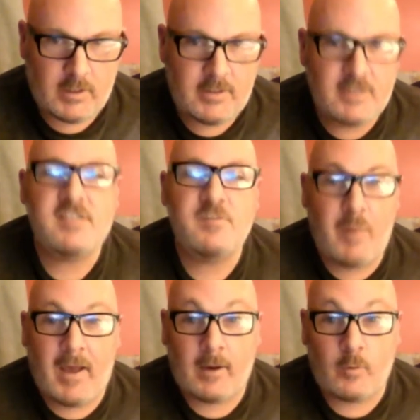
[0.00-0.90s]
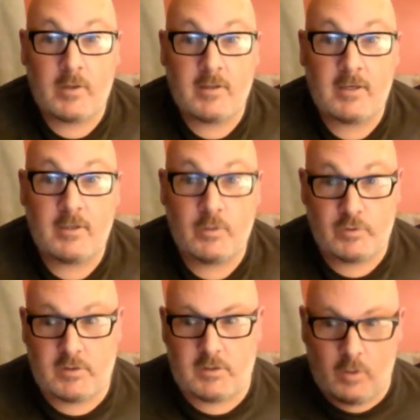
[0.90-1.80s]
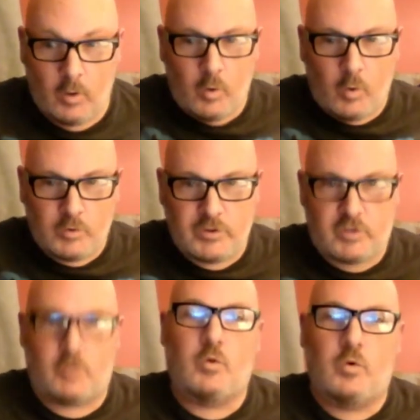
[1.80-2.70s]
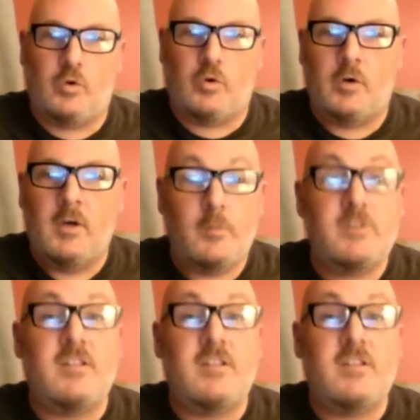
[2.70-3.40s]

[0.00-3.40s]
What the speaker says: And this is back when they used the old school.